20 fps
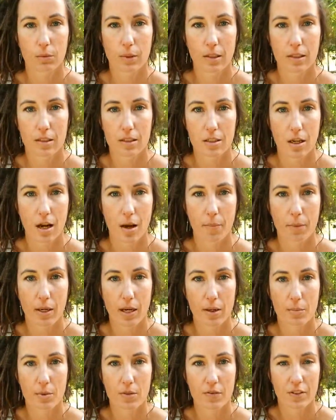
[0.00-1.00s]
when the time
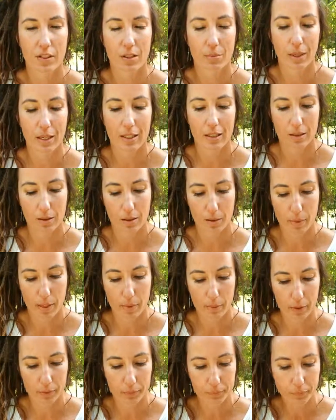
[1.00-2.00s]
comes for you to make the
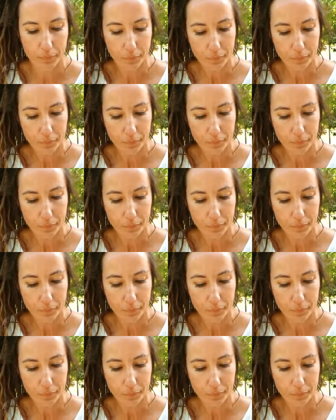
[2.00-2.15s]
commitment.